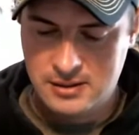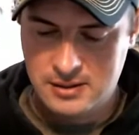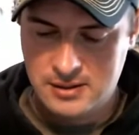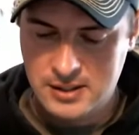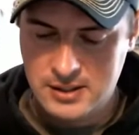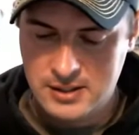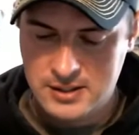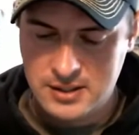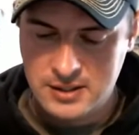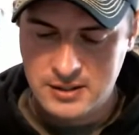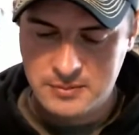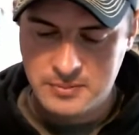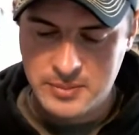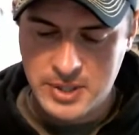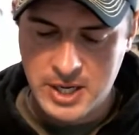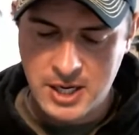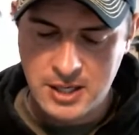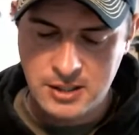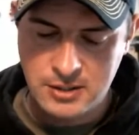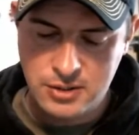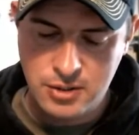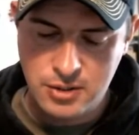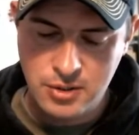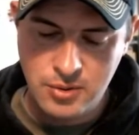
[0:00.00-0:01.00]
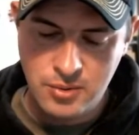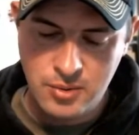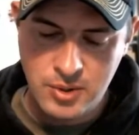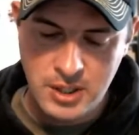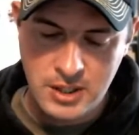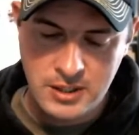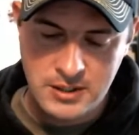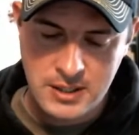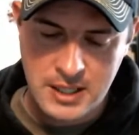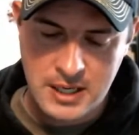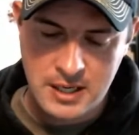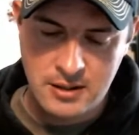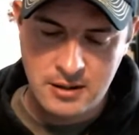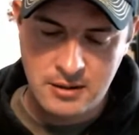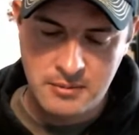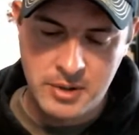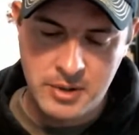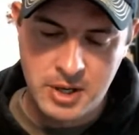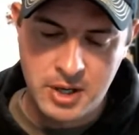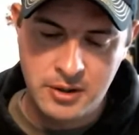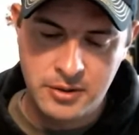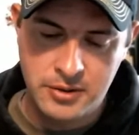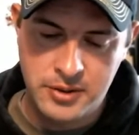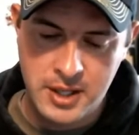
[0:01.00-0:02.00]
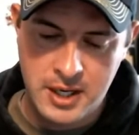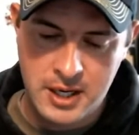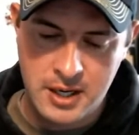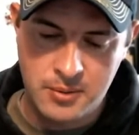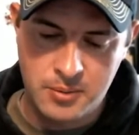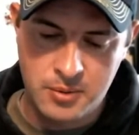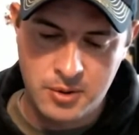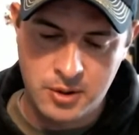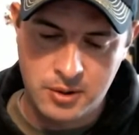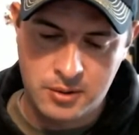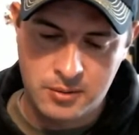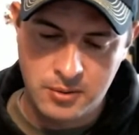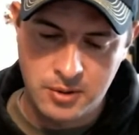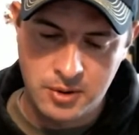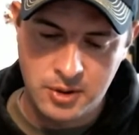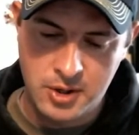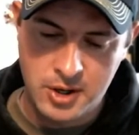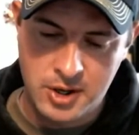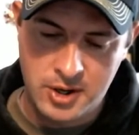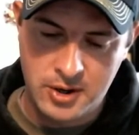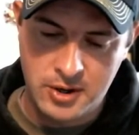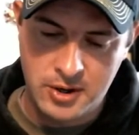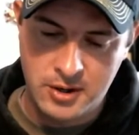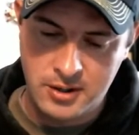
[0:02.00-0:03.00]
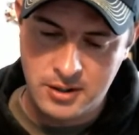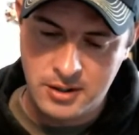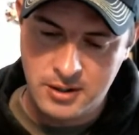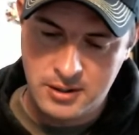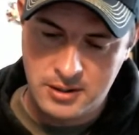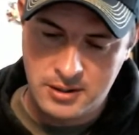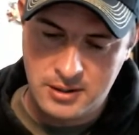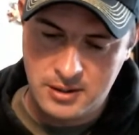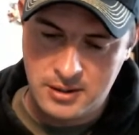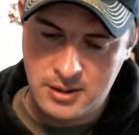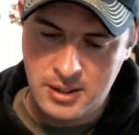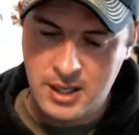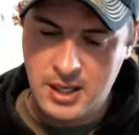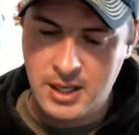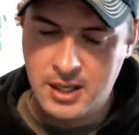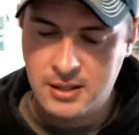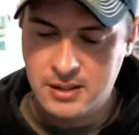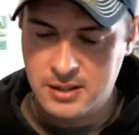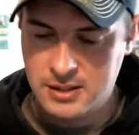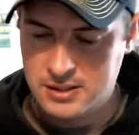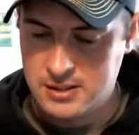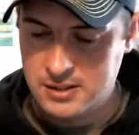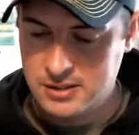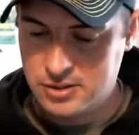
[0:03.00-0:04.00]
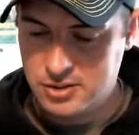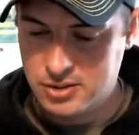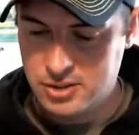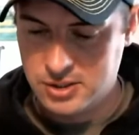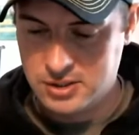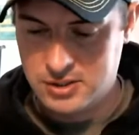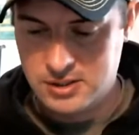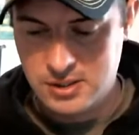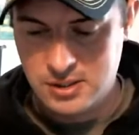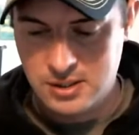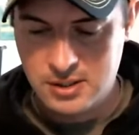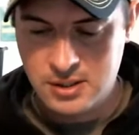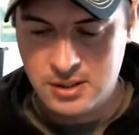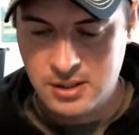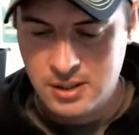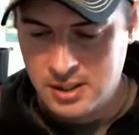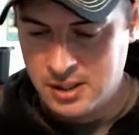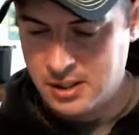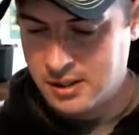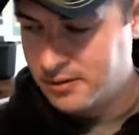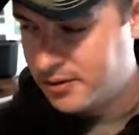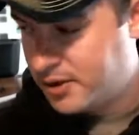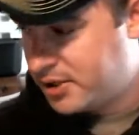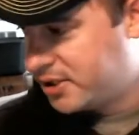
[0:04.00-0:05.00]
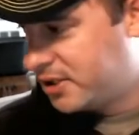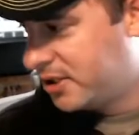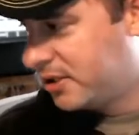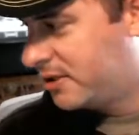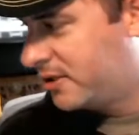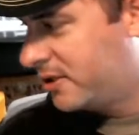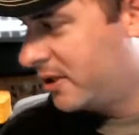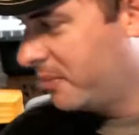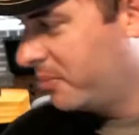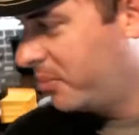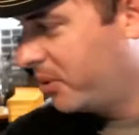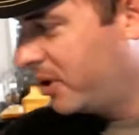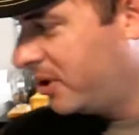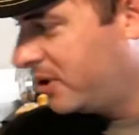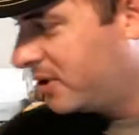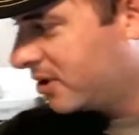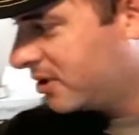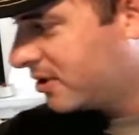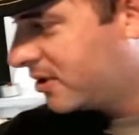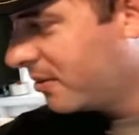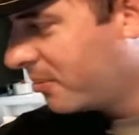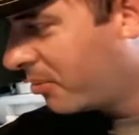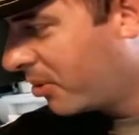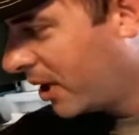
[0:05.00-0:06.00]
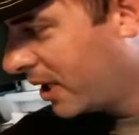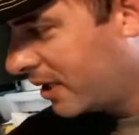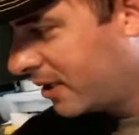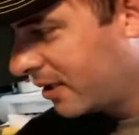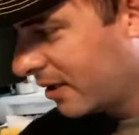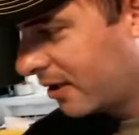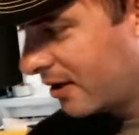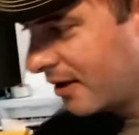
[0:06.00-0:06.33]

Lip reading: This is my 2 weeks out of the month that I work really hard. And this is just a, this is simply just a break to